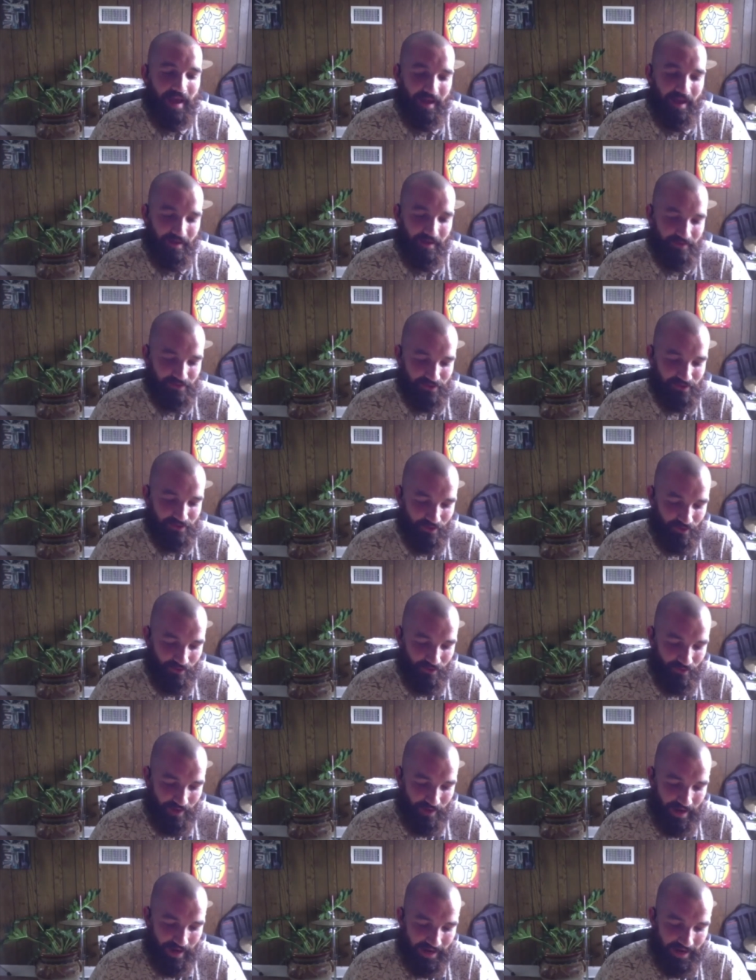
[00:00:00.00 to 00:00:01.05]
So
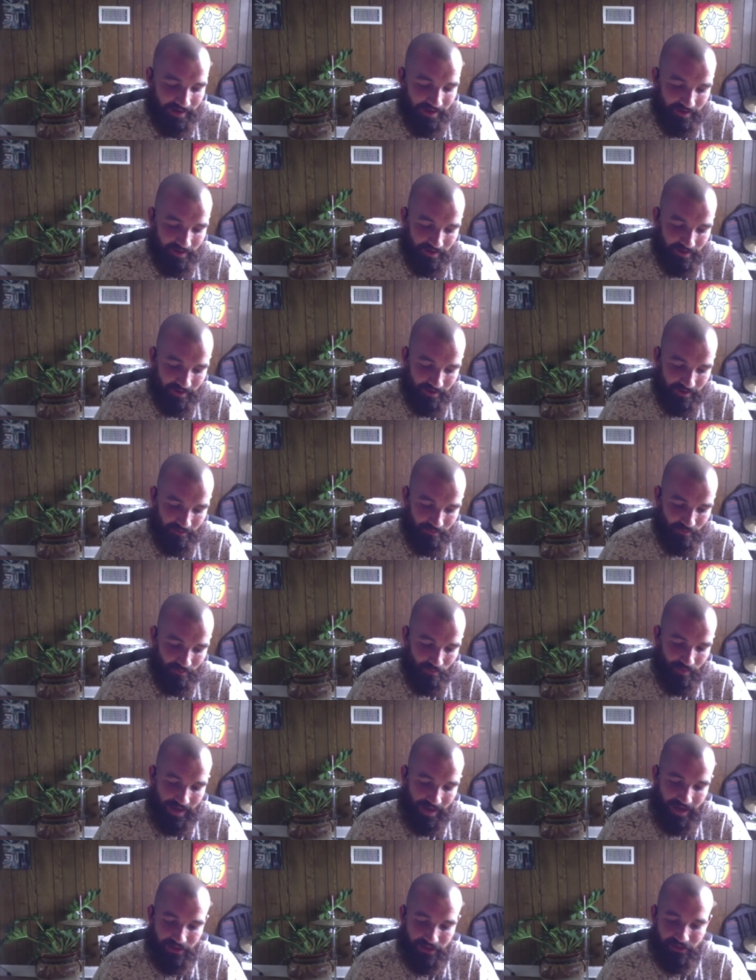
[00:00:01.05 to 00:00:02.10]
I ended up
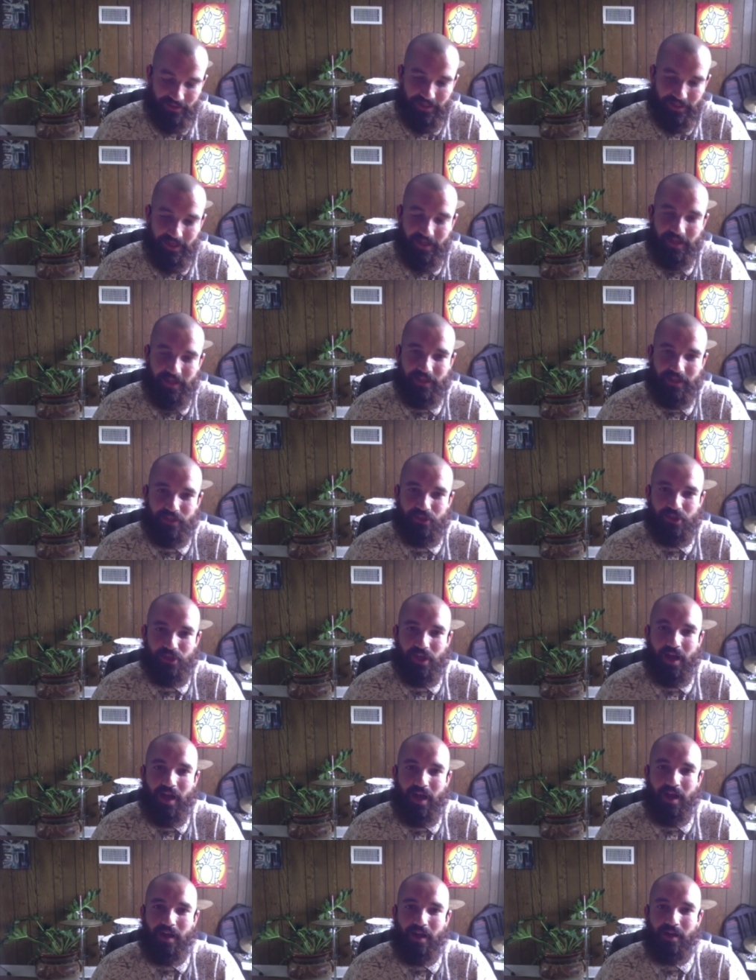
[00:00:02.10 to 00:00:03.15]
actually getting a
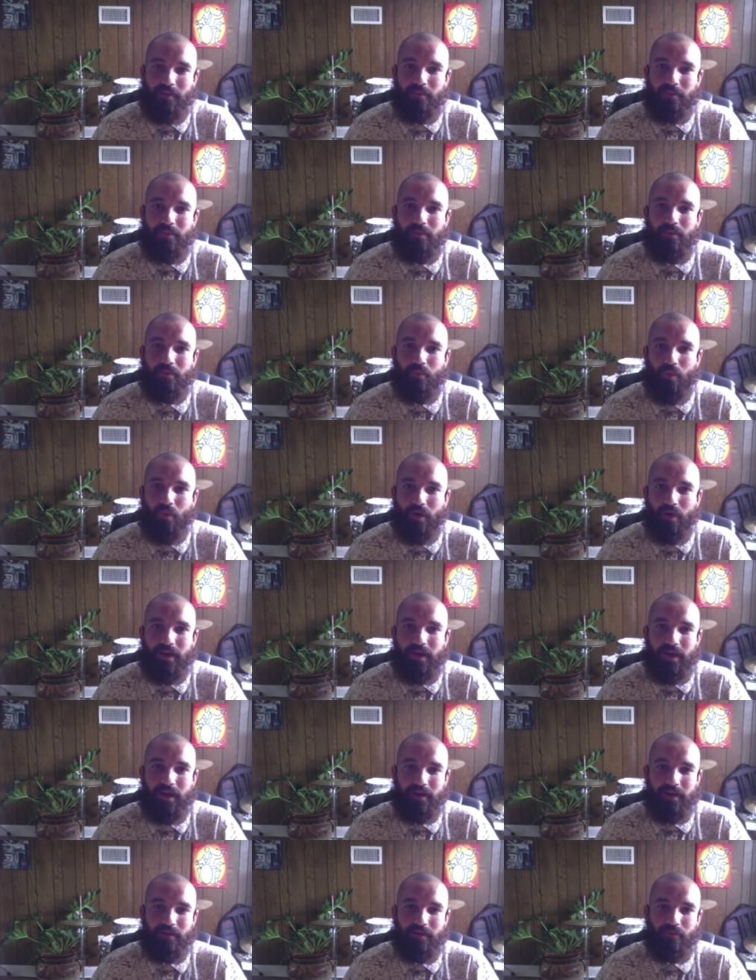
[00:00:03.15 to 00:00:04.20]
job
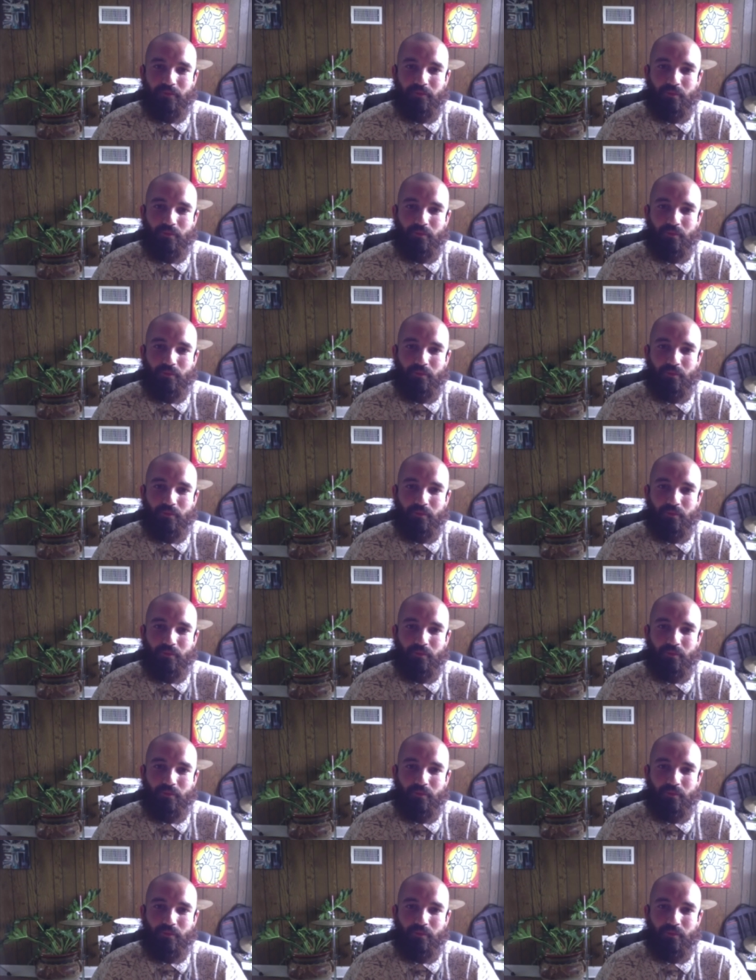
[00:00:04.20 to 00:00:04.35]
working at